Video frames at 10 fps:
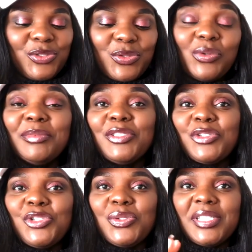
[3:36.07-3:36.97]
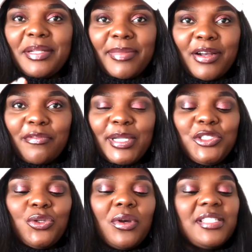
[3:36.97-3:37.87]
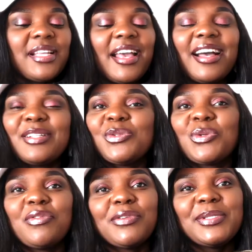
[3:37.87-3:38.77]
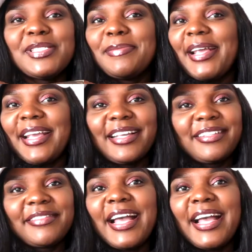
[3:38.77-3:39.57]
told me to choose any bag of my choice i had to go for this bag